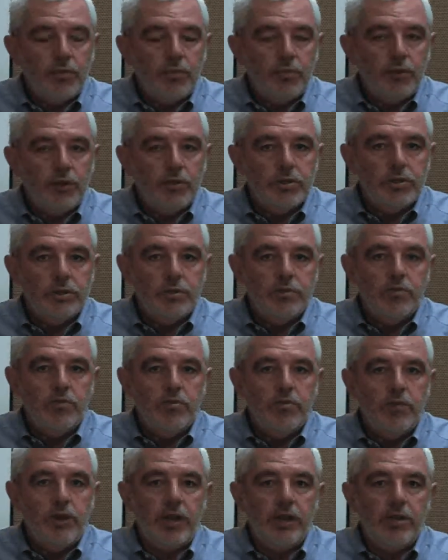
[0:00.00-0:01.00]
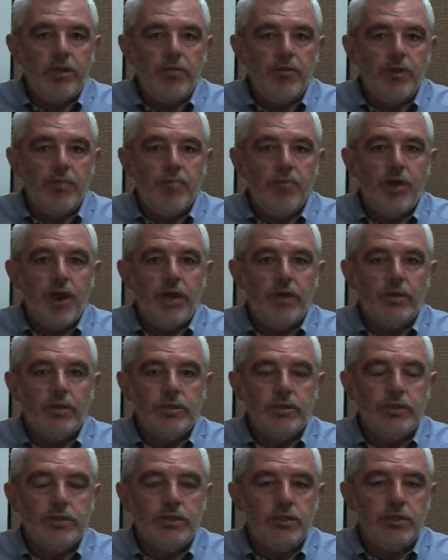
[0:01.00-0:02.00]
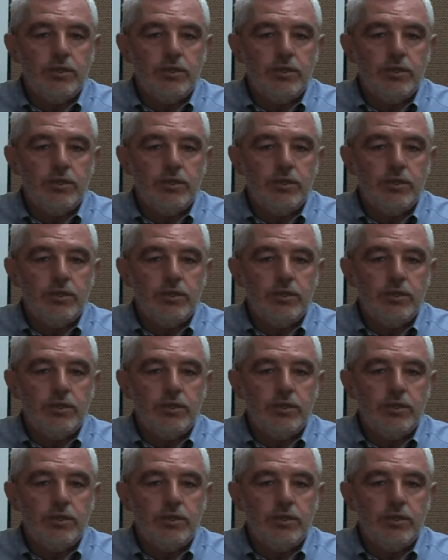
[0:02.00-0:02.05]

basis of humanitarian practice